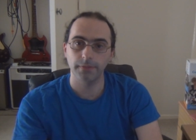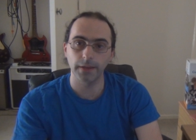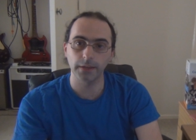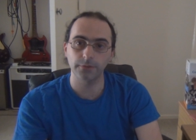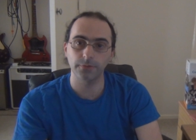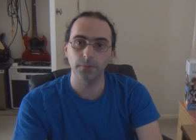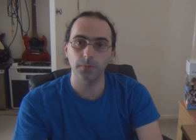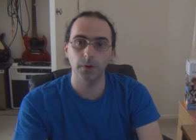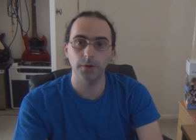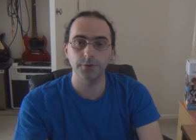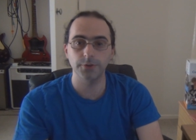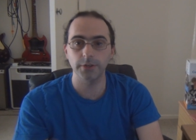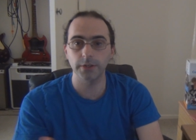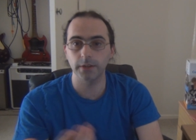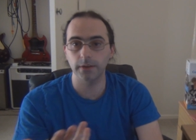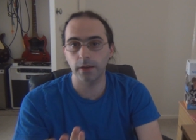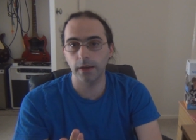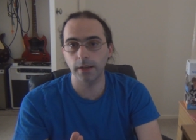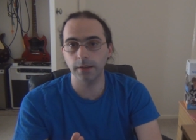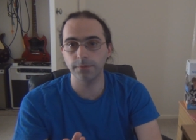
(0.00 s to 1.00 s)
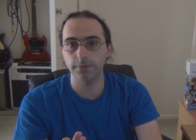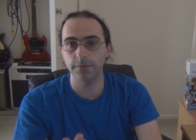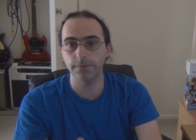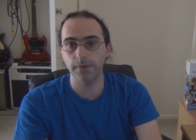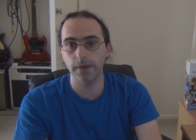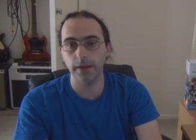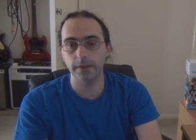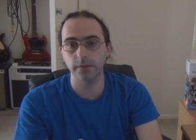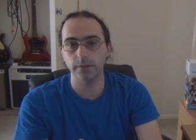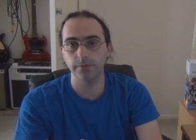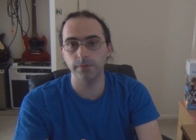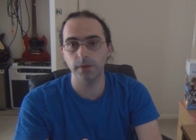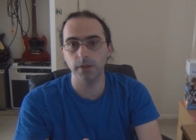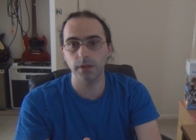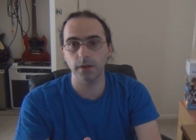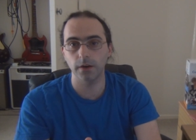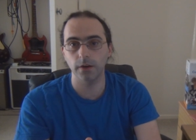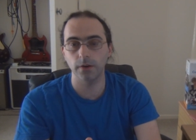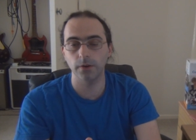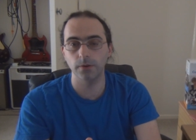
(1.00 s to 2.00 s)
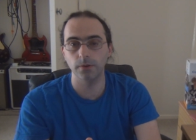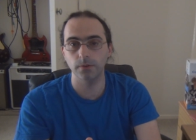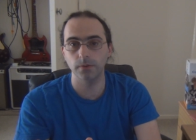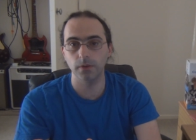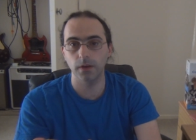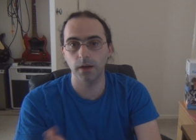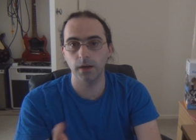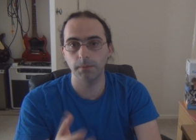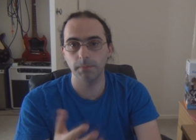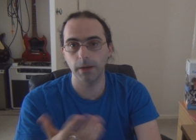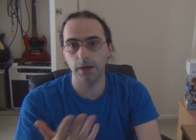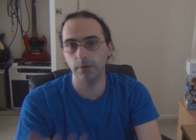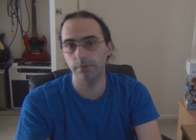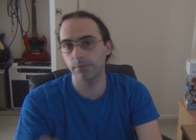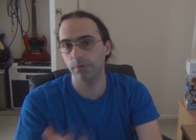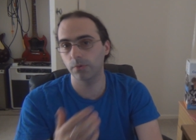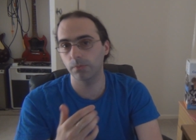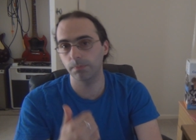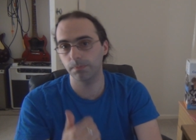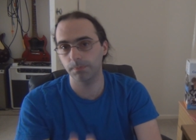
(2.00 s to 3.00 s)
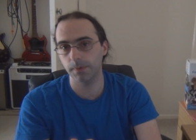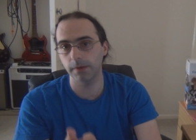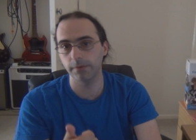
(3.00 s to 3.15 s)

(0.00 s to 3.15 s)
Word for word: Thanks for watching, and if you found this video um, helpful,